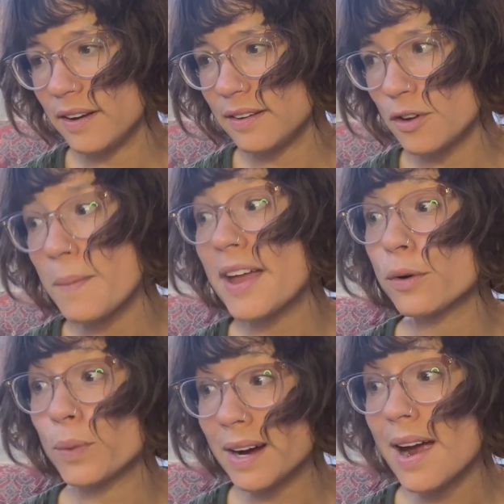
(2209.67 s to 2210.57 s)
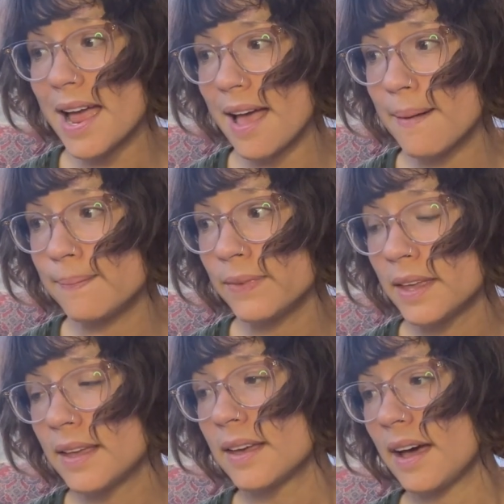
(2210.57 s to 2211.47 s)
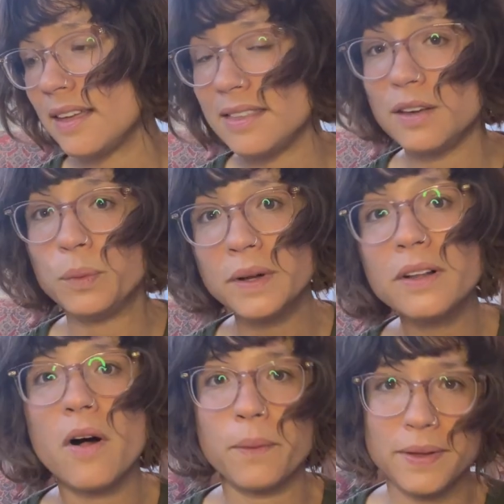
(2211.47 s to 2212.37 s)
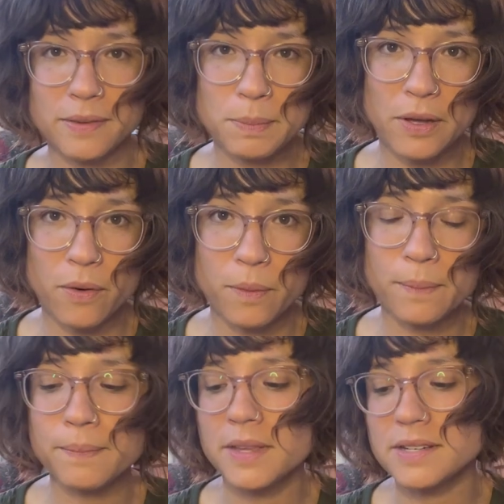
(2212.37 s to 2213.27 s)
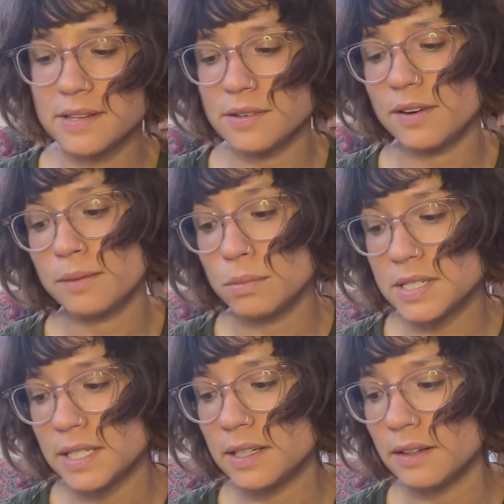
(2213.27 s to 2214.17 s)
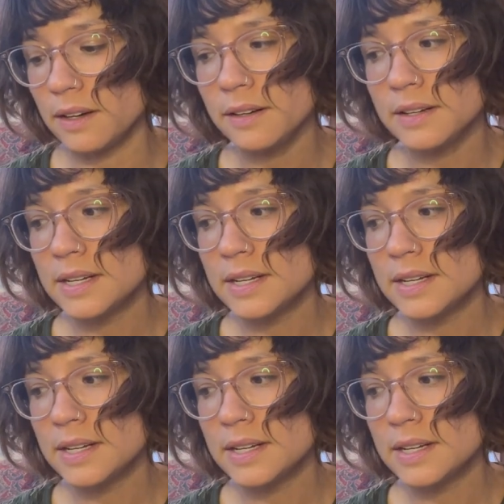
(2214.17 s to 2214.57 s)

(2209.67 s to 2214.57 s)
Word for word: no matter where I am, I think we will always be home, the desert in particular.